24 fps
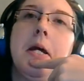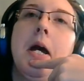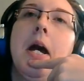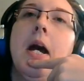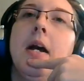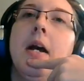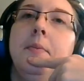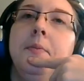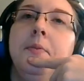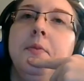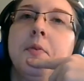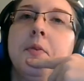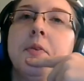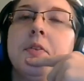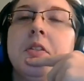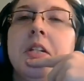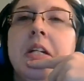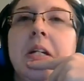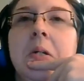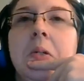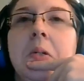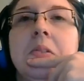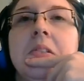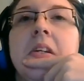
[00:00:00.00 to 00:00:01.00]
times, which
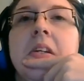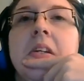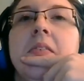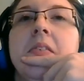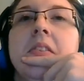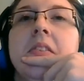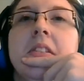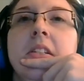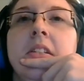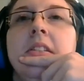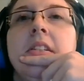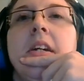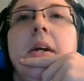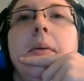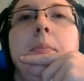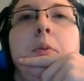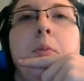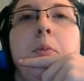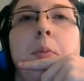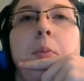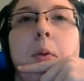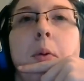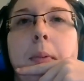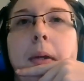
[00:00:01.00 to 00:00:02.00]
equals 17 times
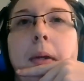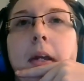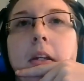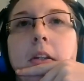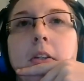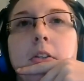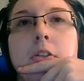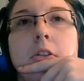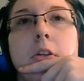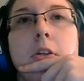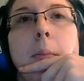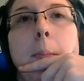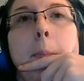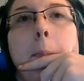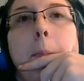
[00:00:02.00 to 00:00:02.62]
per page.